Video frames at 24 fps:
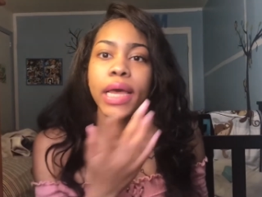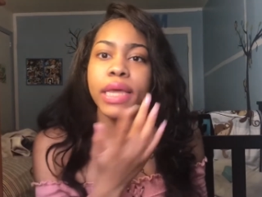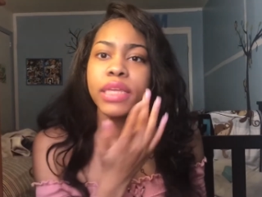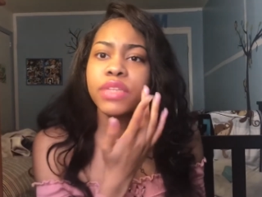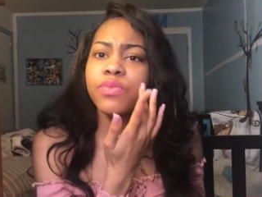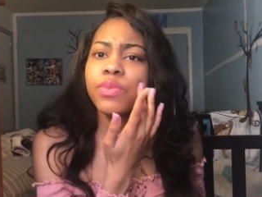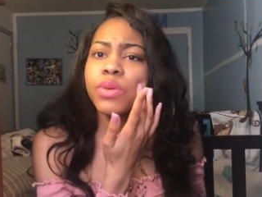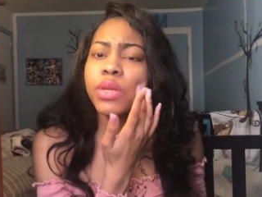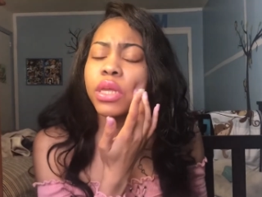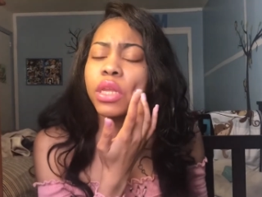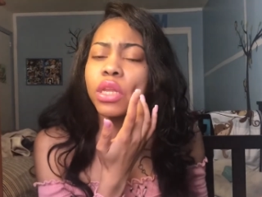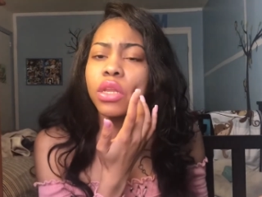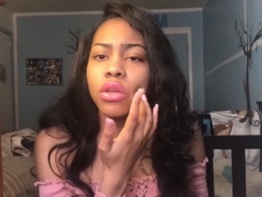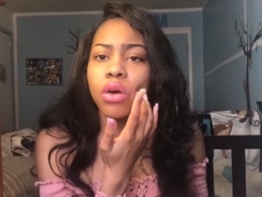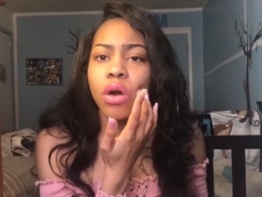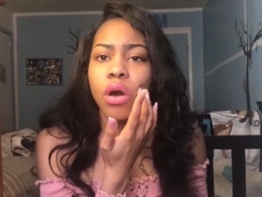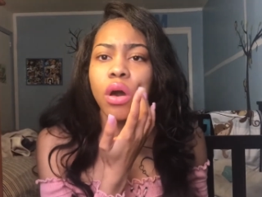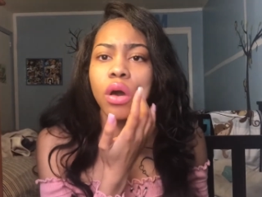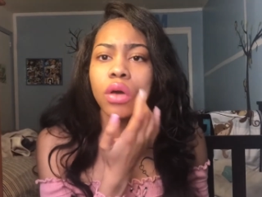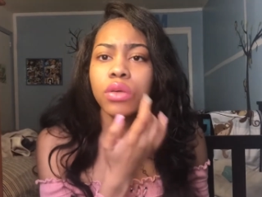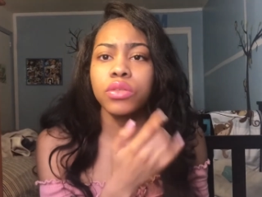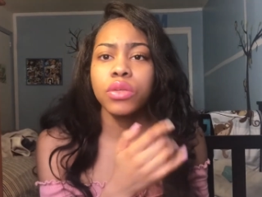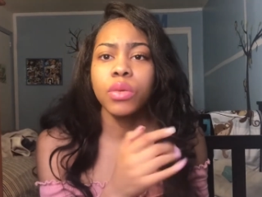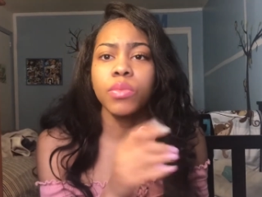It's pretty
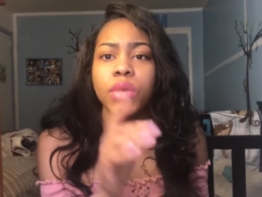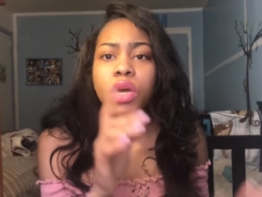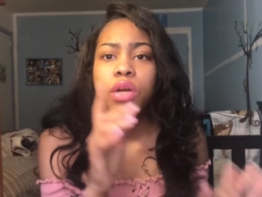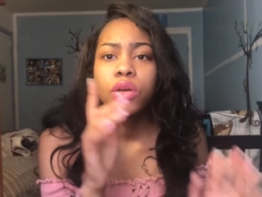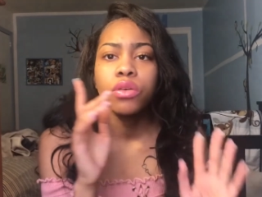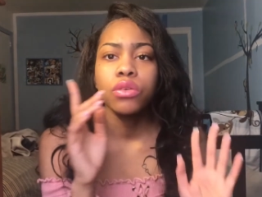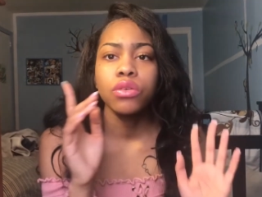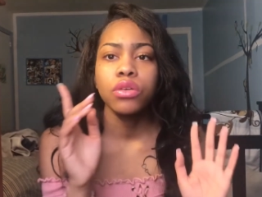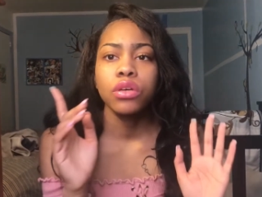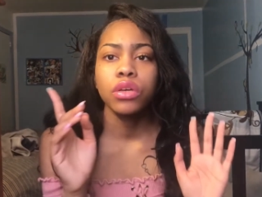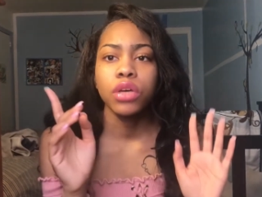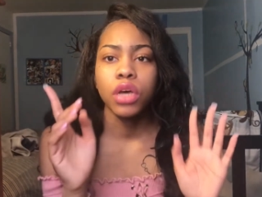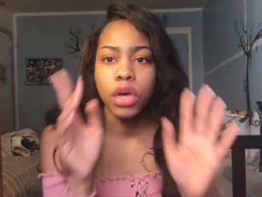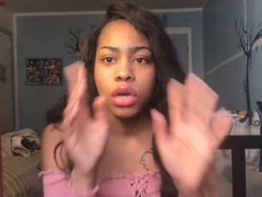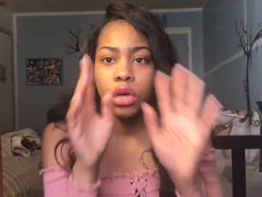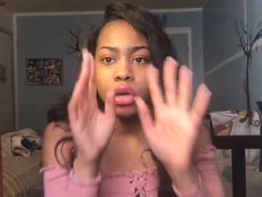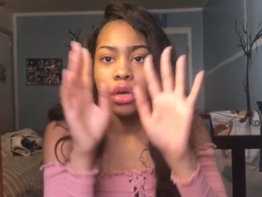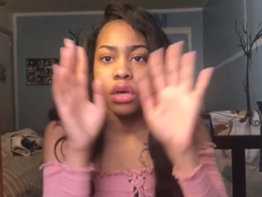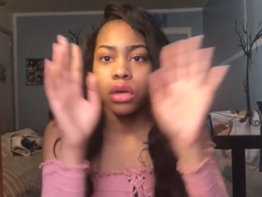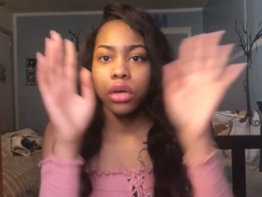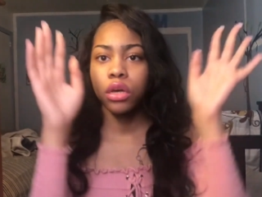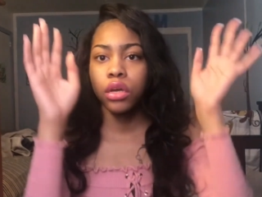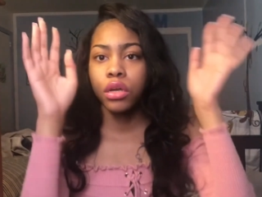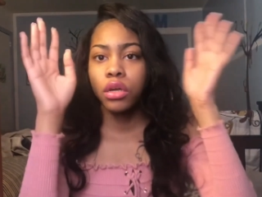long, so I'm not going
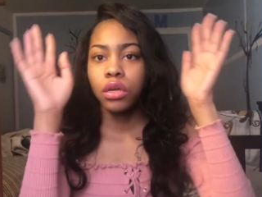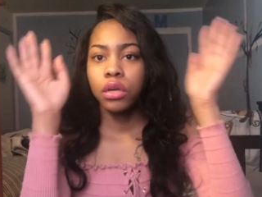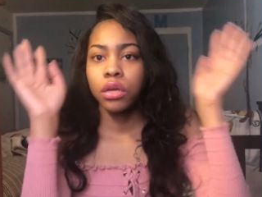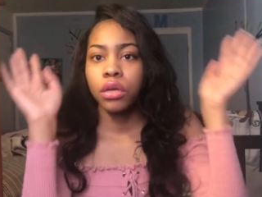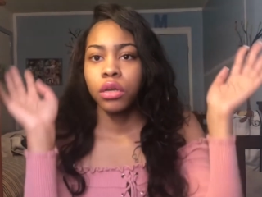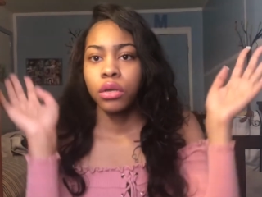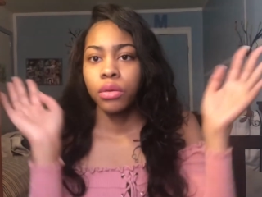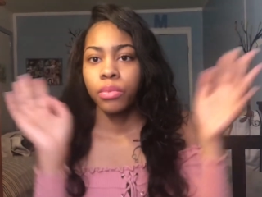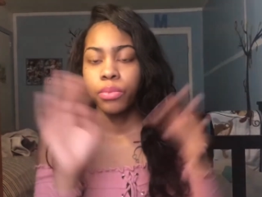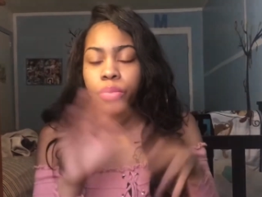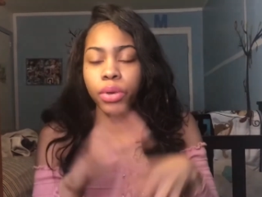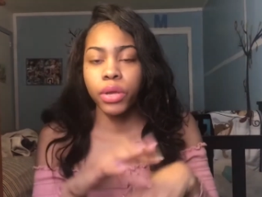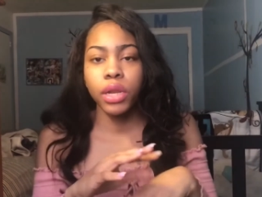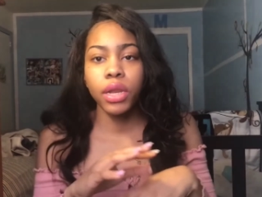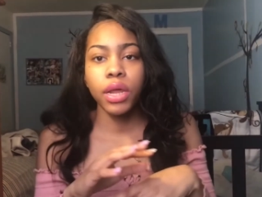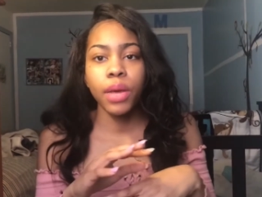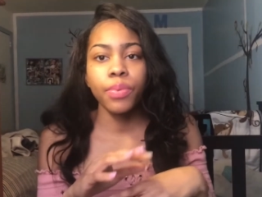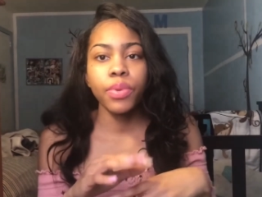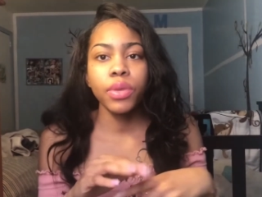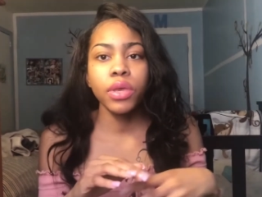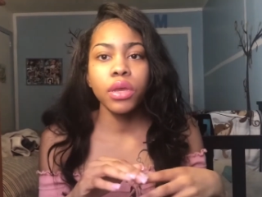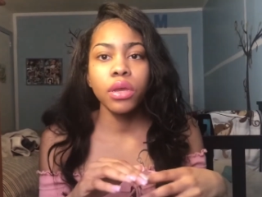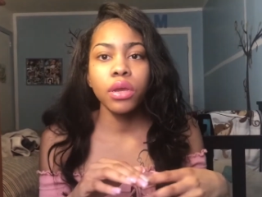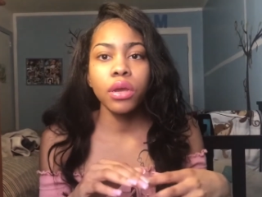to put it
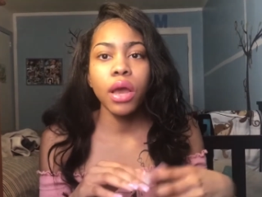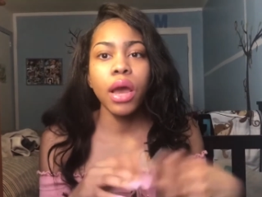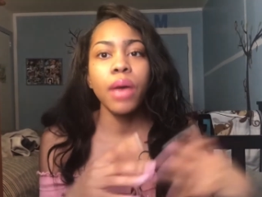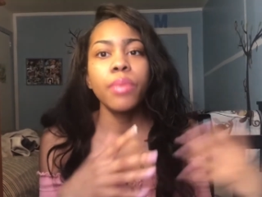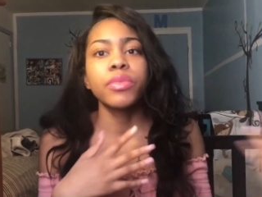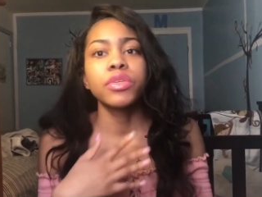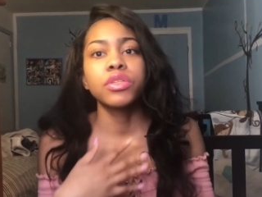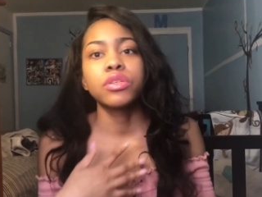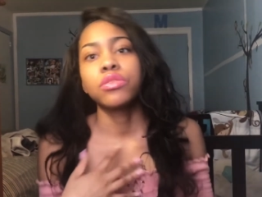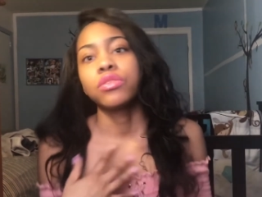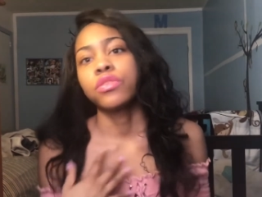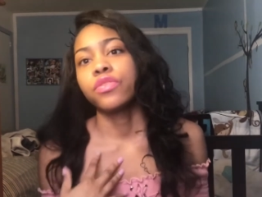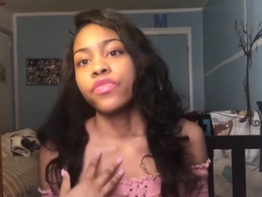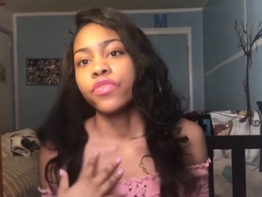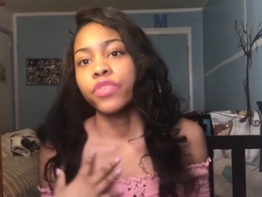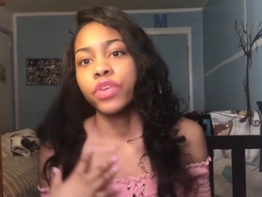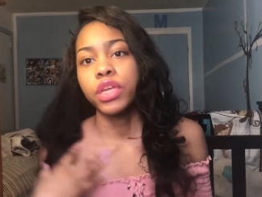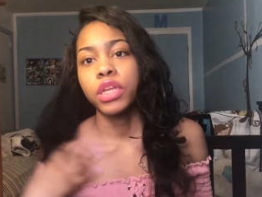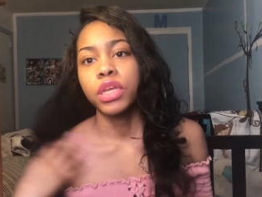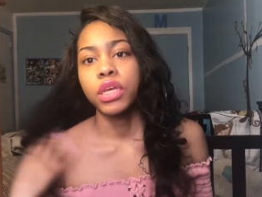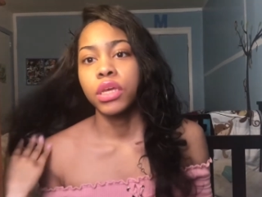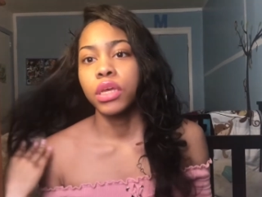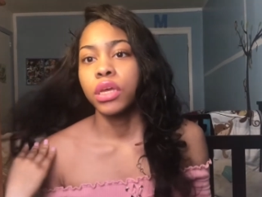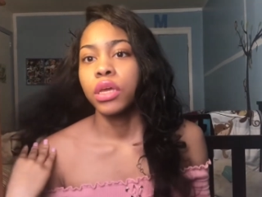up here. I'm just going to
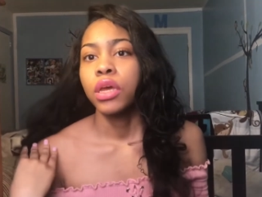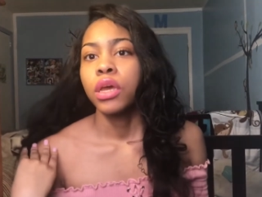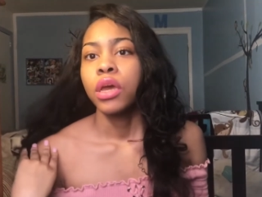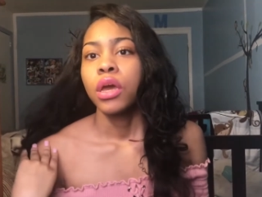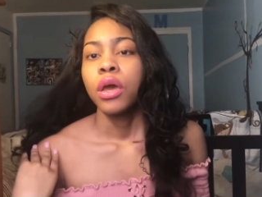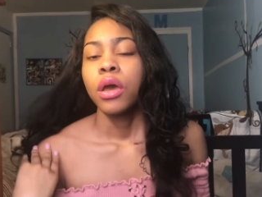read